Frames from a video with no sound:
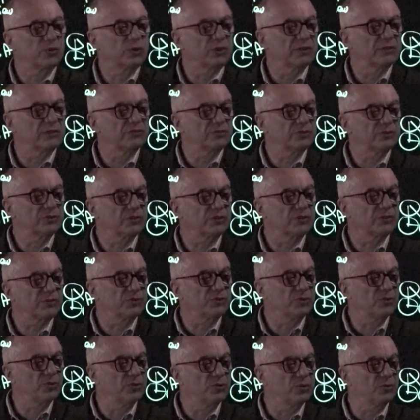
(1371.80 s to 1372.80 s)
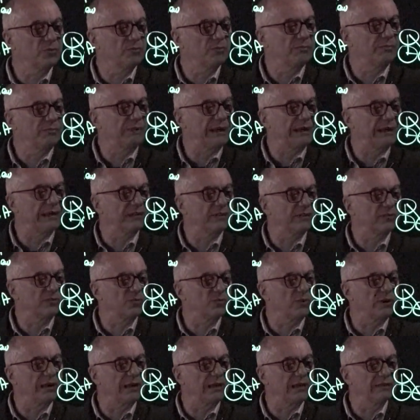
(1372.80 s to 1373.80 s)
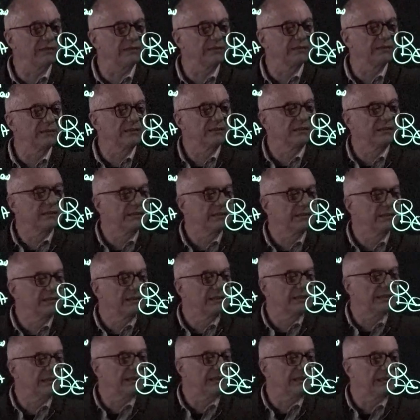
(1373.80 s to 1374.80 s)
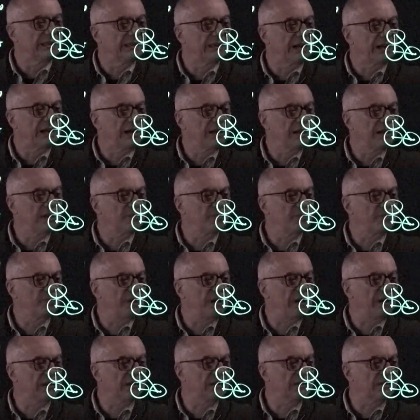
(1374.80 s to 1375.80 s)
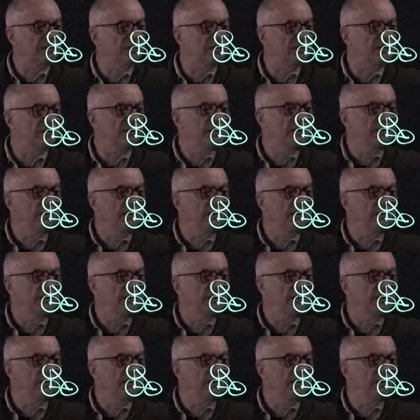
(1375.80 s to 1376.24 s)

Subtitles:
root of 2 minus 1 r particle.